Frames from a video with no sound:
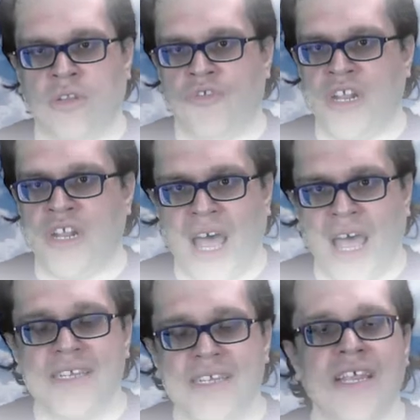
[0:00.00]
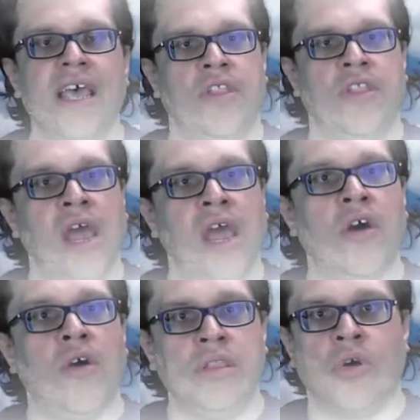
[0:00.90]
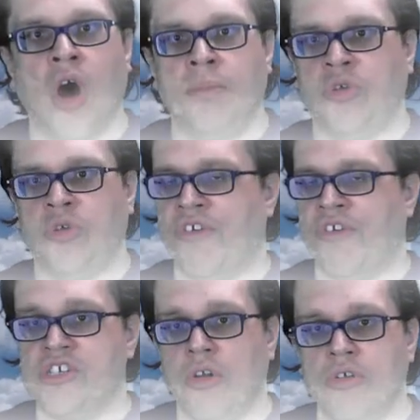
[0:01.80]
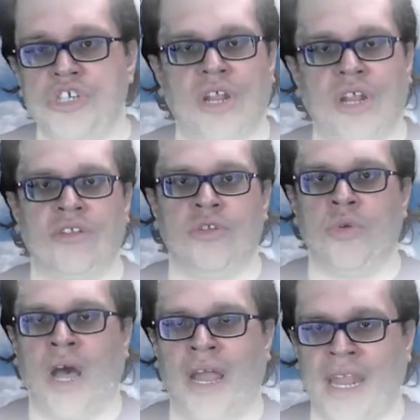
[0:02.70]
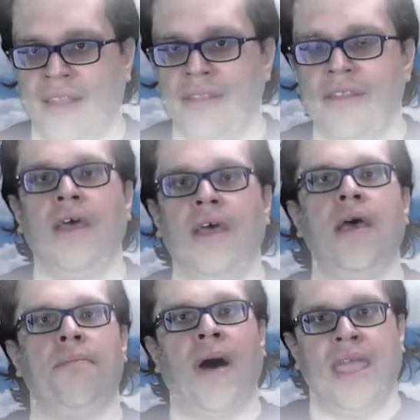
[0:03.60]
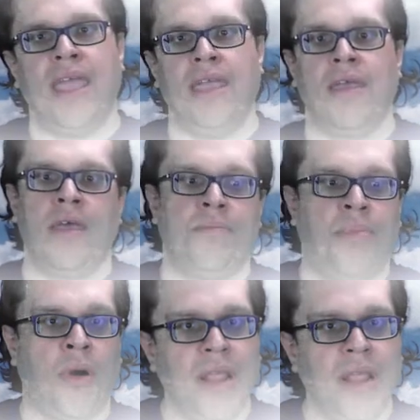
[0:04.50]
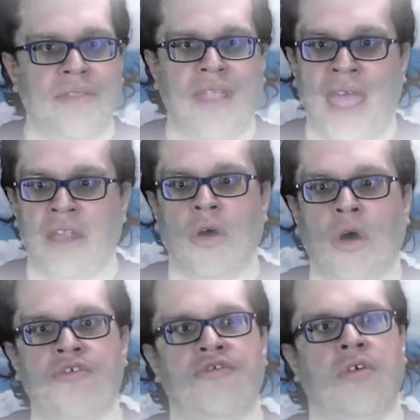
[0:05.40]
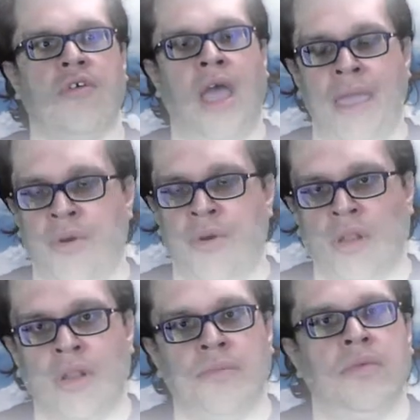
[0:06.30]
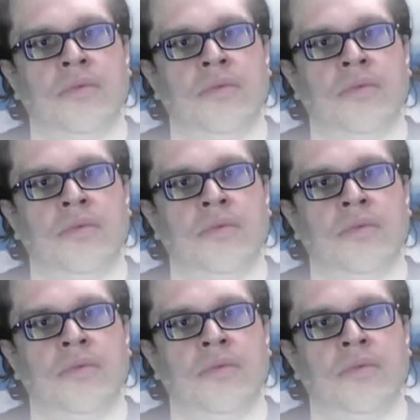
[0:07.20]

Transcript: to finalize, they are going to come to a resolution and to an end by probably the end of April.